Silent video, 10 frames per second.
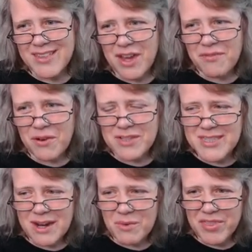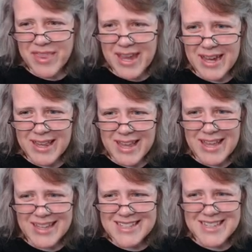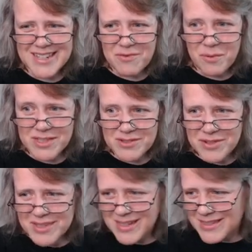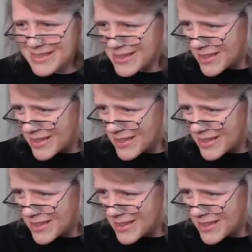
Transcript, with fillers: like focus in on one thing I, I like seeing different ways of doing things